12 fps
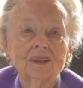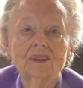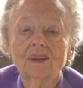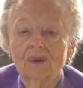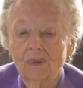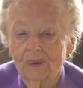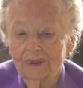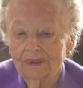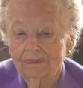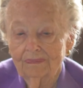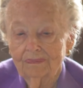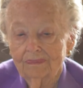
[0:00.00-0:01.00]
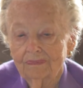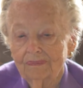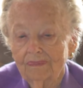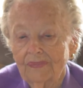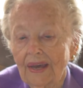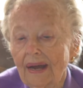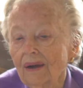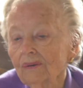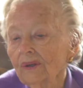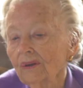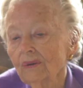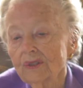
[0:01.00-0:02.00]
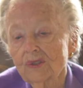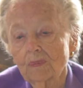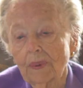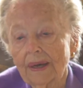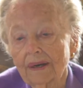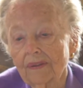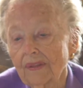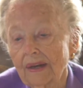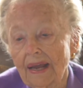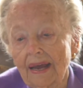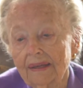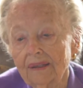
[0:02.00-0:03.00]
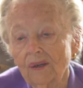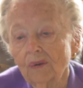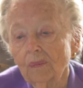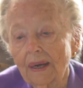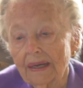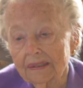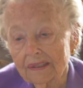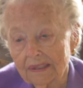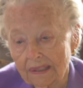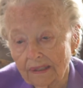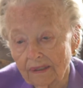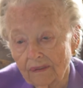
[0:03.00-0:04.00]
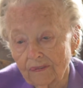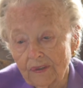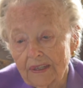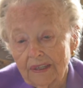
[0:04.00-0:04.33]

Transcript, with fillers: Lord, Thou knowest better than I know myself